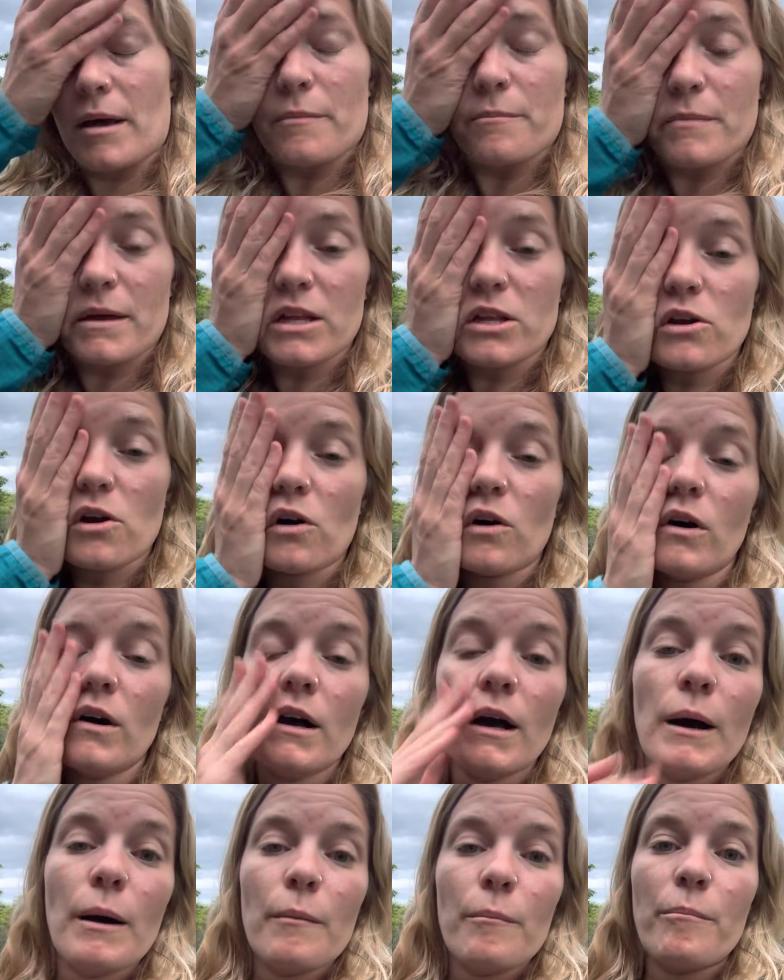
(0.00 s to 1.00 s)
Miño.
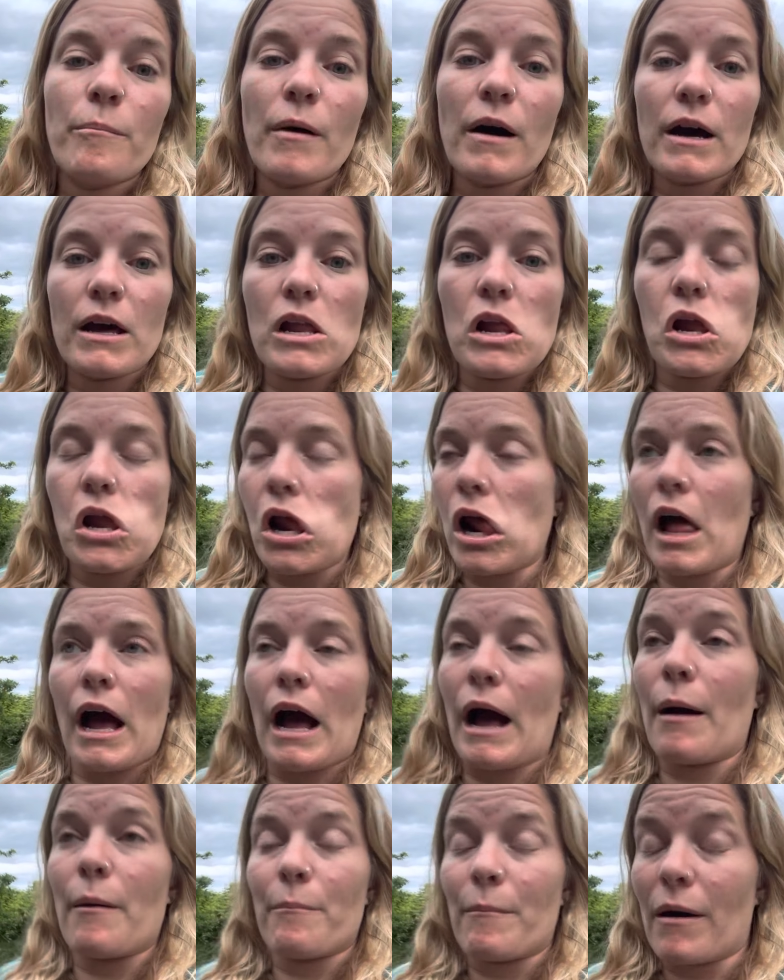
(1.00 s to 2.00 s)
But
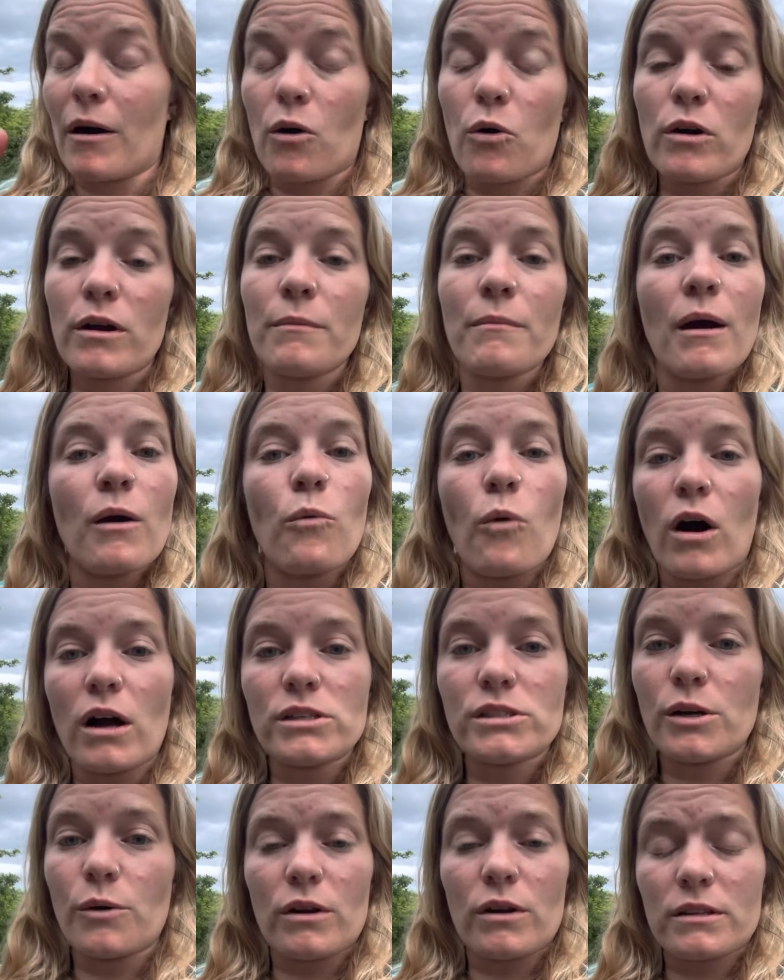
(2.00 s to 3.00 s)
according to my
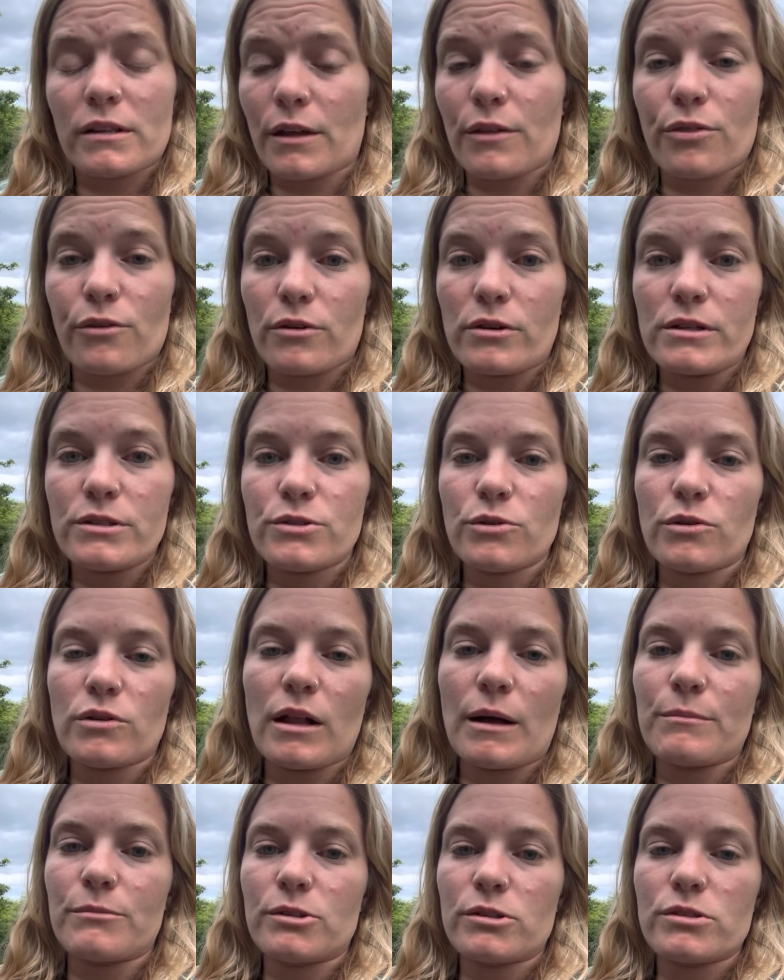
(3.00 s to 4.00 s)
watch, I walked like 32
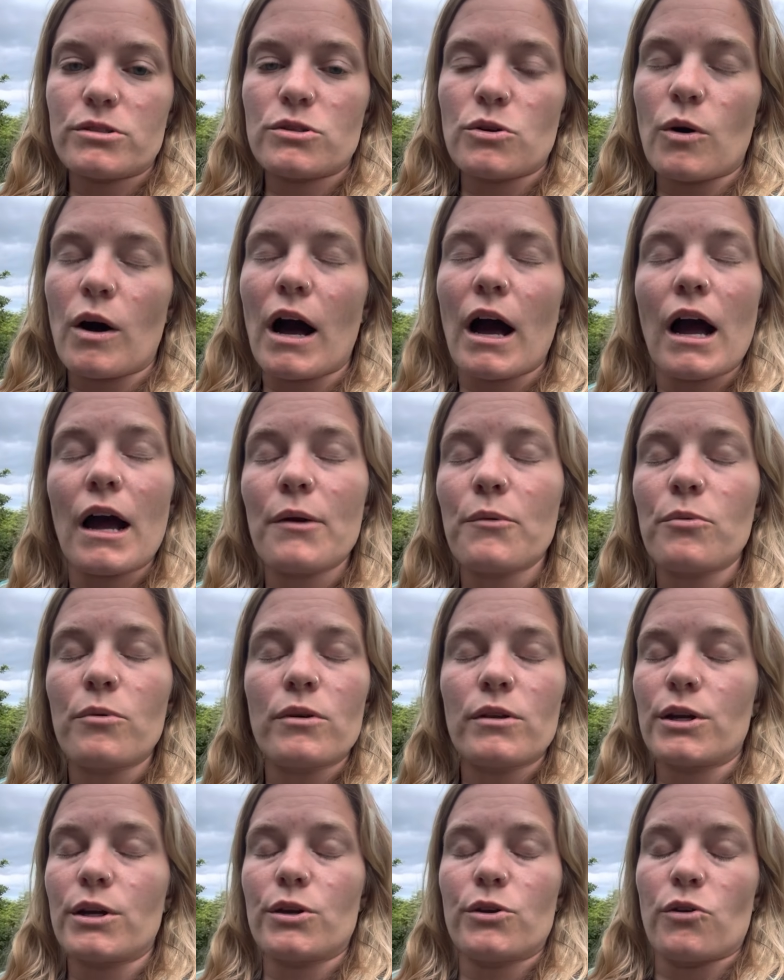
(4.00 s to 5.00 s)
kilometers. So I
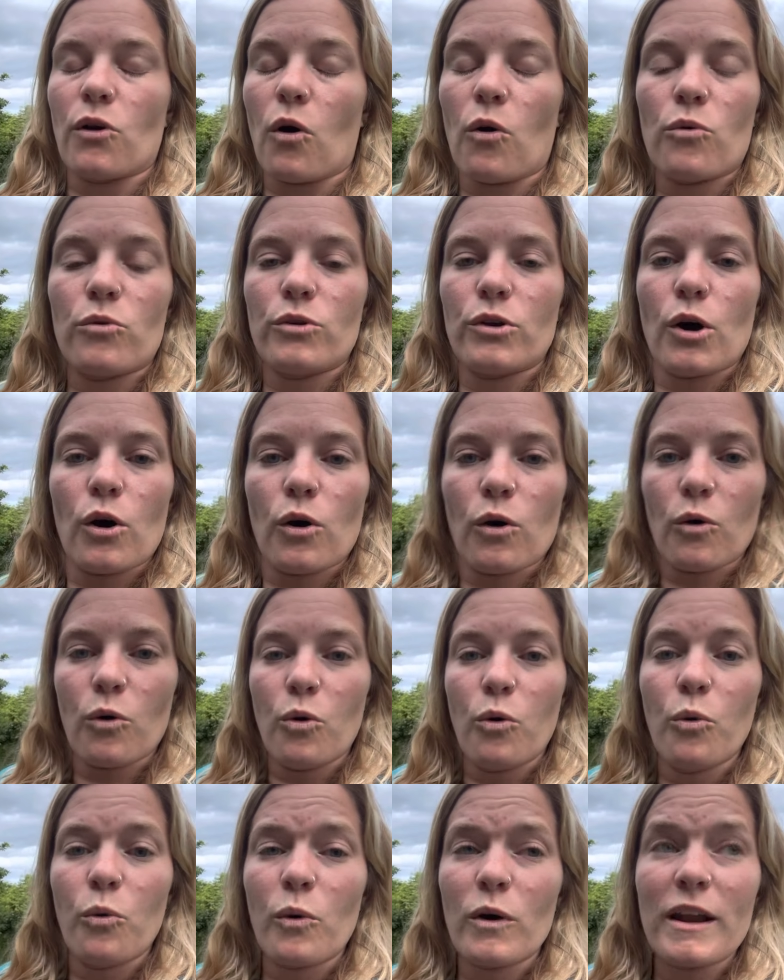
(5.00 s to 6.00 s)
really don't know
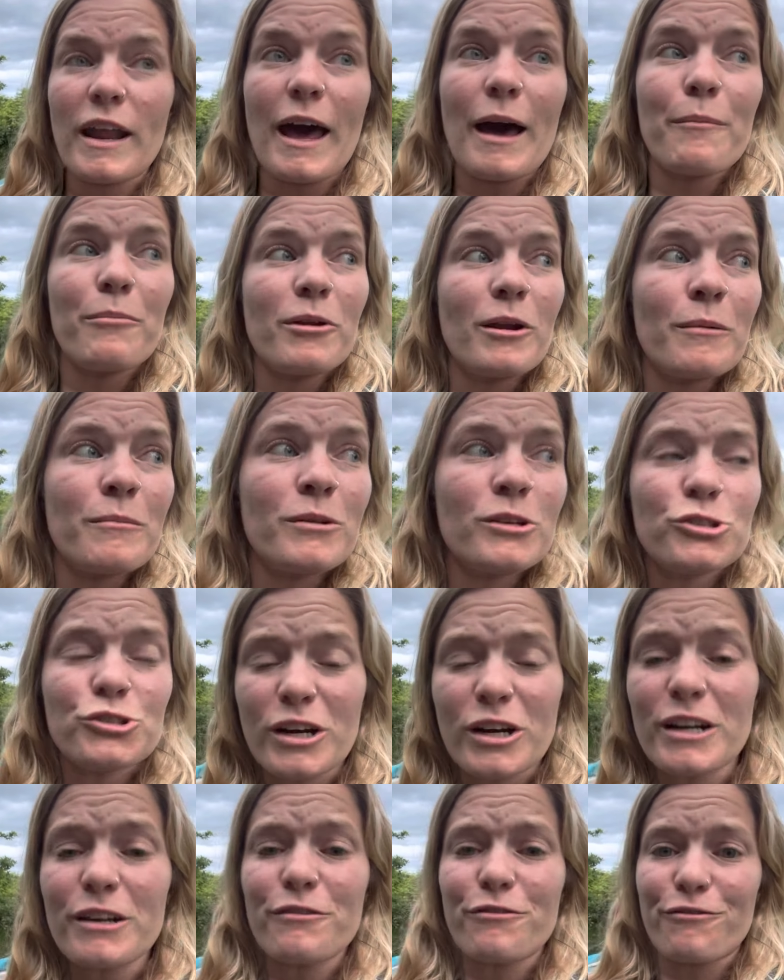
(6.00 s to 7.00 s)
what happened. I'm going to
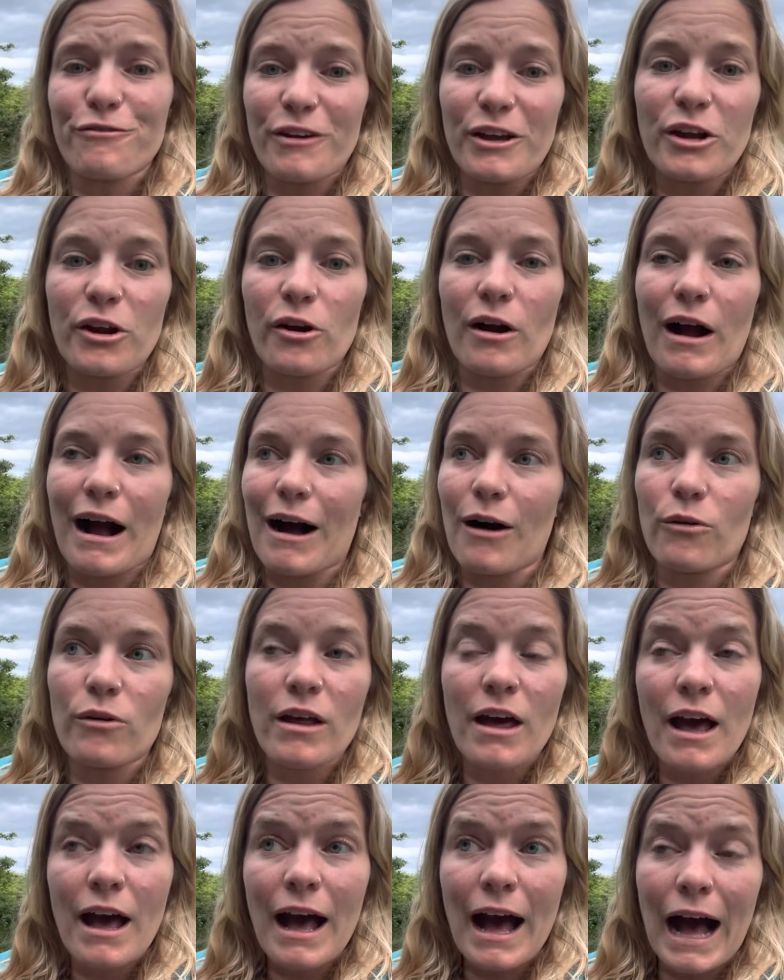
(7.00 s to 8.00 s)
try to figure out
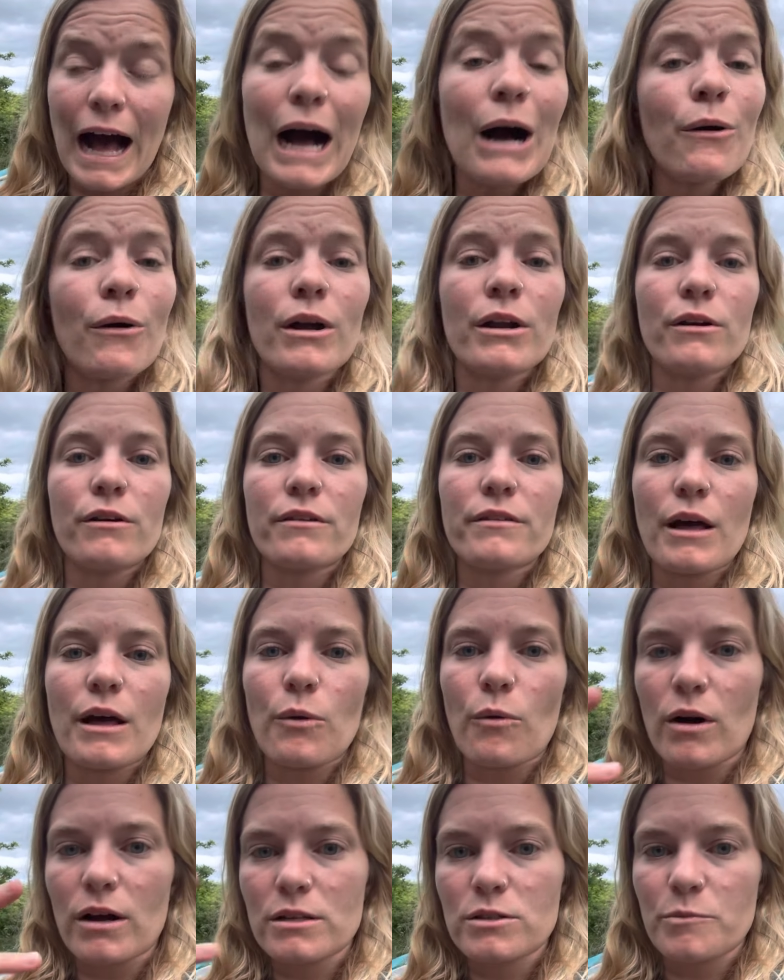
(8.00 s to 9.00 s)
how on earth I
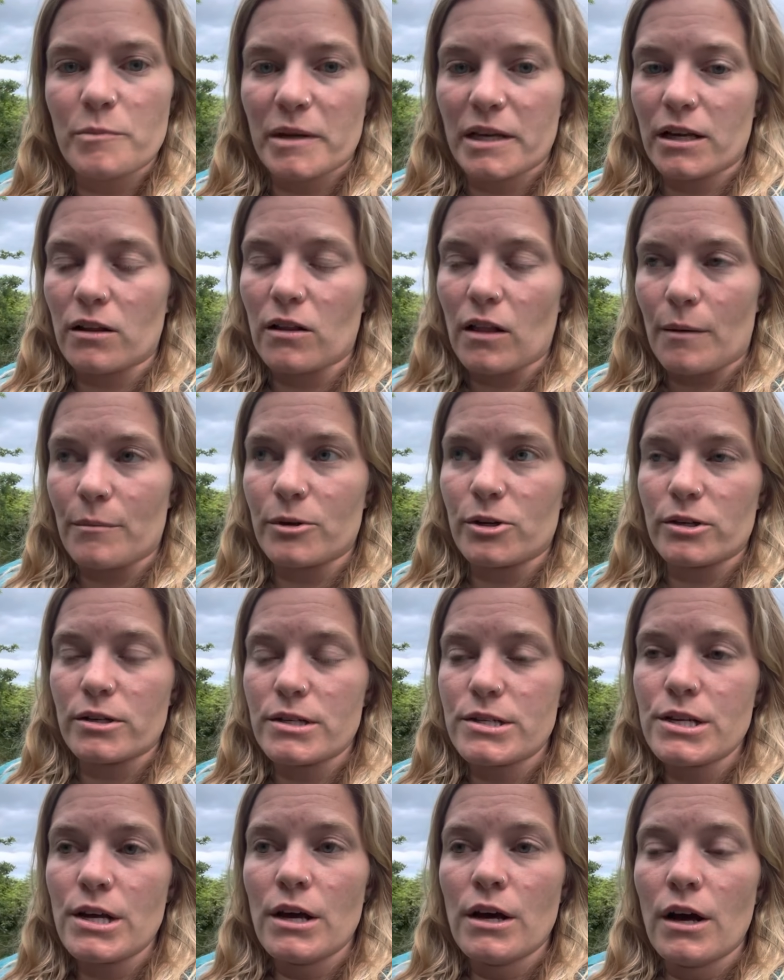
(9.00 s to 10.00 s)
walked so many
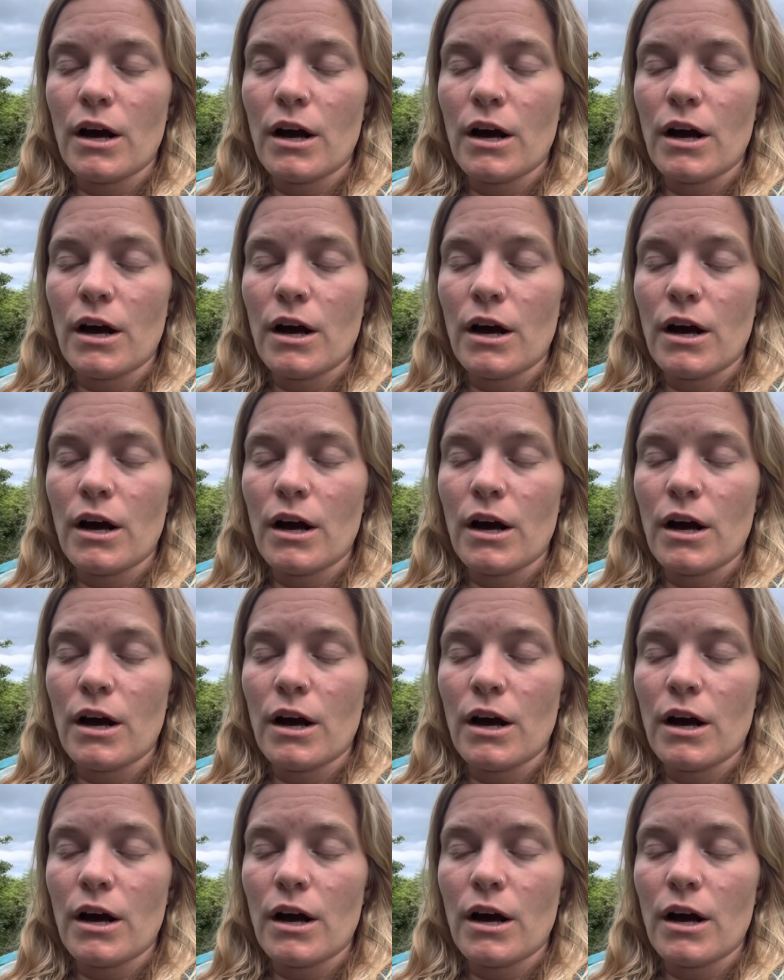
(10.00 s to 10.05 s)
kilometers.